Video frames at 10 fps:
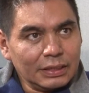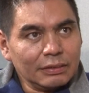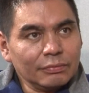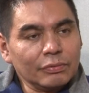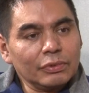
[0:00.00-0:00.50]

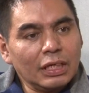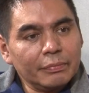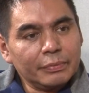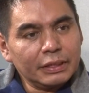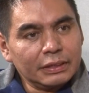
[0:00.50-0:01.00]
What would
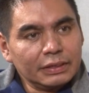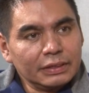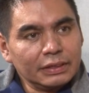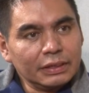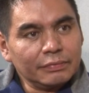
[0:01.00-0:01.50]
happen
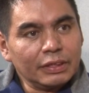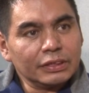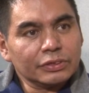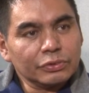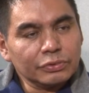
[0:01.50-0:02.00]
if I
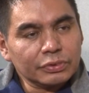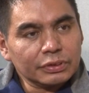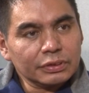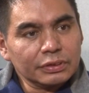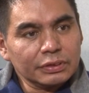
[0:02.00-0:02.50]

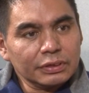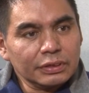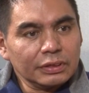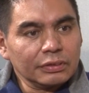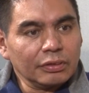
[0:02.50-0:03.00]
chose
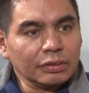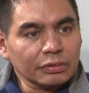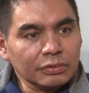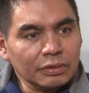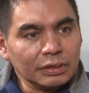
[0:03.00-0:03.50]
not to
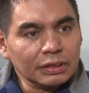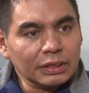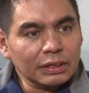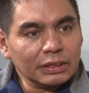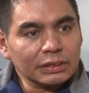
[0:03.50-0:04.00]
go on
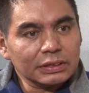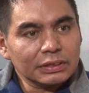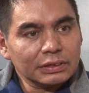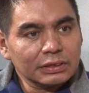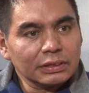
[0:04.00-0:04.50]

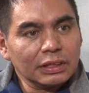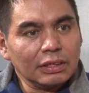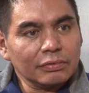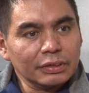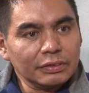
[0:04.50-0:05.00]
dialysis?
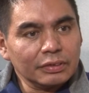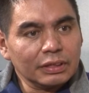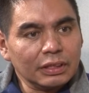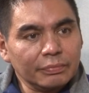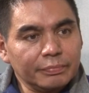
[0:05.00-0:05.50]
How are you going to
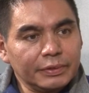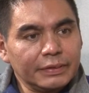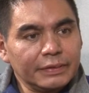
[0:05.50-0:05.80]
help me?